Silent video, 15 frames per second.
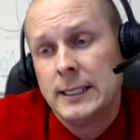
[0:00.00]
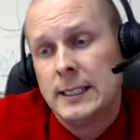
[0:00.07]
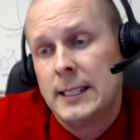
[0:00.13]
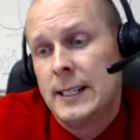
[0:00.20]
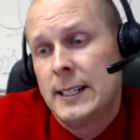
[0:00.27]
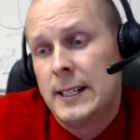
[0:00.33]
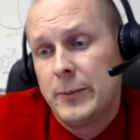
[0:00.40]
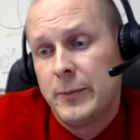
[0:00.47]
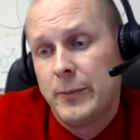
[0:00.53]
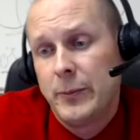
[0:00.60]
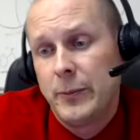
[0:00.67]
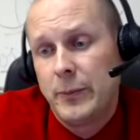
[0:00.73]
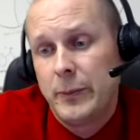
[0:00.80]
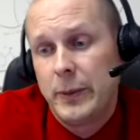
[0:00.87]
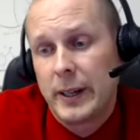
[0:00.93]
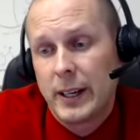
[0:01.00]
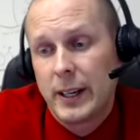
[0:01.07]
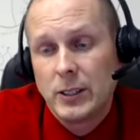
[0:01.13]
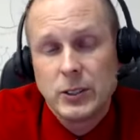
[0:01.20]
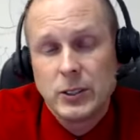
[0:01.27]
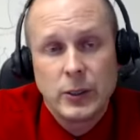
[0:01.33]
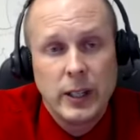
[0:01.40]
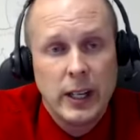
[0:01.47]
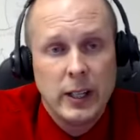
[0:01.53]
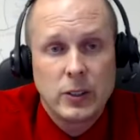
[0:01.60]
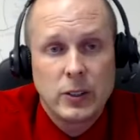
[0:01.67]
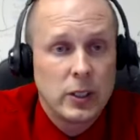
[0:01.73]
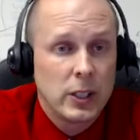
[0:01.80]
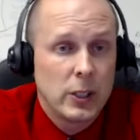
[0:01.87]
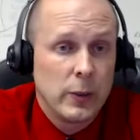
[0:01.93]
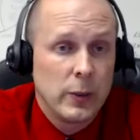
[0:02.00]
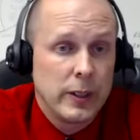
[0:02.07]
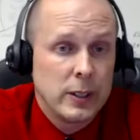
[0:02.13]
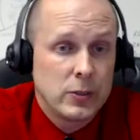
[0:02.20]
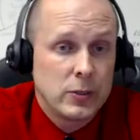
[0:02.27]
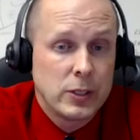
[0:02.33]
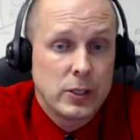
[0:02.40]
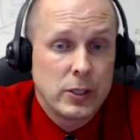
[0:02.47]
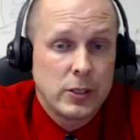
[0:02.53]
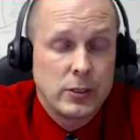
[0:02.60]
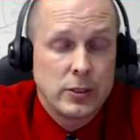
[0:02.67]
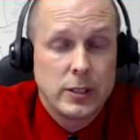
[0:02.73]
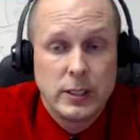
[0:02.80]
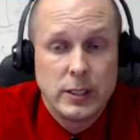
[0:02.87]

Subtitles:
But I also can't argue with his results.